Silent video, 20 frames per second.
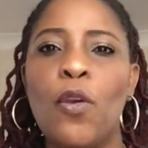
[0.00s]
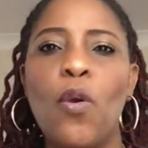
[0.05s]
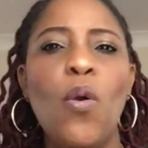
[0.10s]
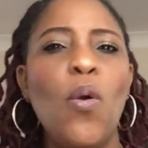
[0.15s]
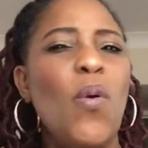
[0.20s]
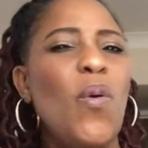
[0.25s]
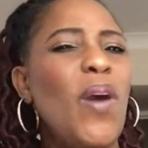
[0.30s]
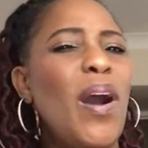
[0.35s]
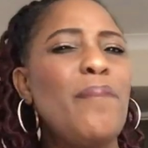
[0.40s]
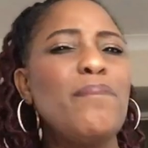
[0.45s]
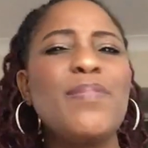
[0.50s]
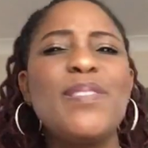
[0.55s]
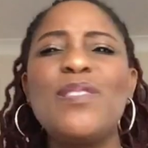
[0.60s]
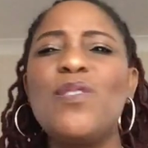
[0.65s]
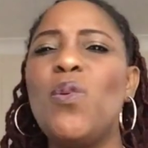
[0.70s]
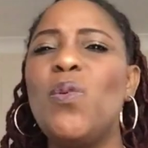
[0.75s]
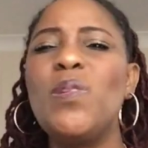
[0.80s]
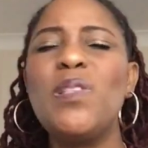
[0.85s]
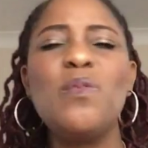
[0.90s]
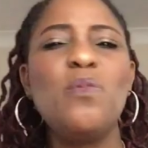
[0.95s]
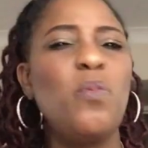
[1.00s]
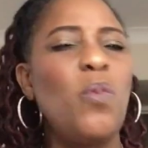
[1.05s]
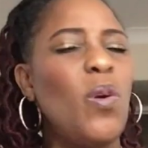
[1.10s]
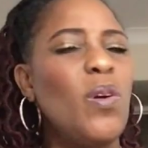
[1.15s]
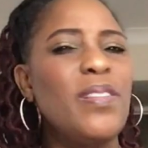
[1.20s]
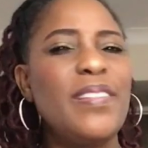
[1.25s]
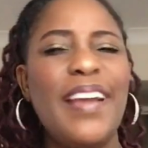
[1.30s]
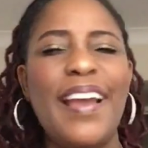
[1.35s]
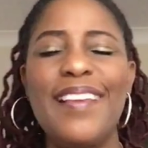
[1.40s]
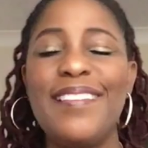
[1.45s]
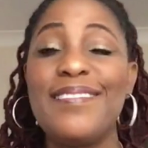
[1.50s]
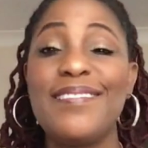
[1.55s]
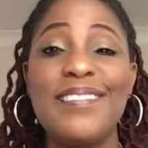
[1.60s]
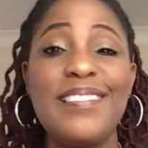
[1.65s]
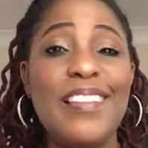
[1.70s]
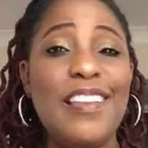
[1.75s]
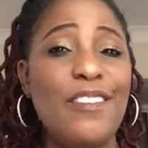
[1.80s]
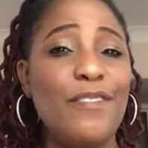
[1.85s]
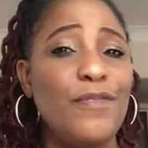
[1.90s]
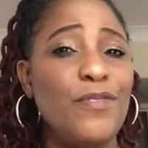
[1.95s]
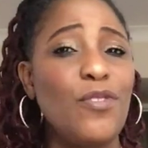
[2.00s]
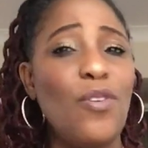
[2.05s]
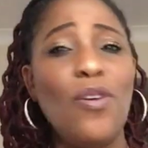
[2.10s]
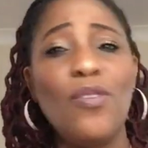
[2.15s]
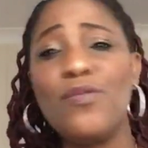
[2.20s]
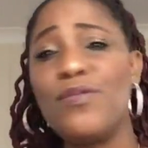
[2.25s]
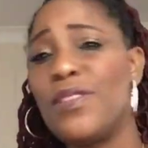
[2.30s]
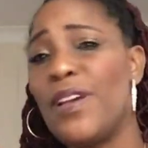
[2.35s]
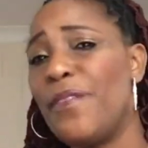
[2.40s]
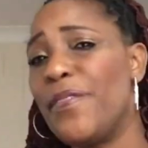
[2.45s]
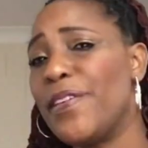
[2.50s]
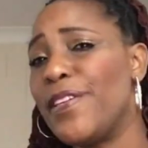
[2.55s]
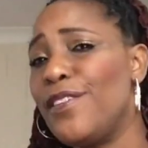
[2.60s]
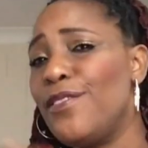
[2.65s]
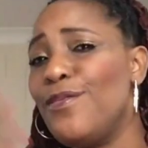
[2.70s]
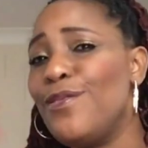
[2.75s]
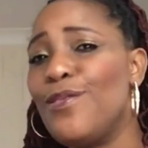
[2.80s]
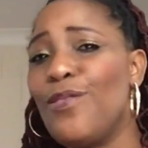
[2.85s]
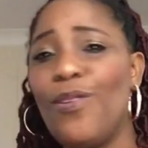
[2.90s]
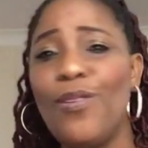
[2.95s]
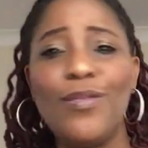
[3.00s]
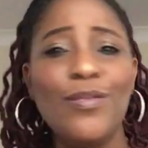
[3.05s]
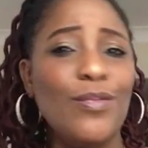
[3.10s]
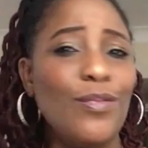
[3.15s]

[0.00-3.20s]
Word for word: oh, I'm the only one that is left. All oh, they have killed all